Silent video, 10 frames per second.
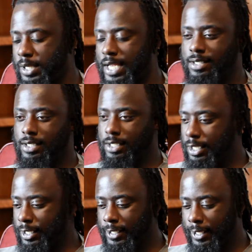But as a
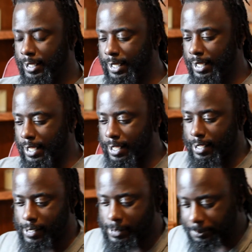kid,
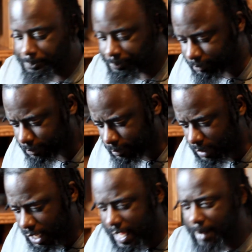
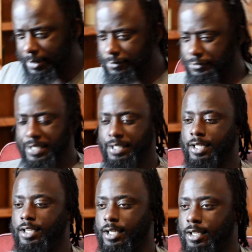I
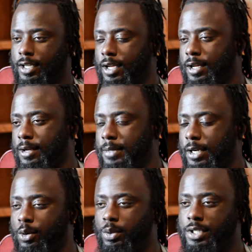befriended
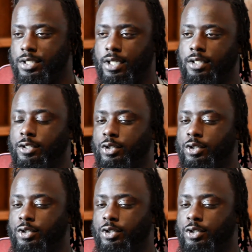their oldest son,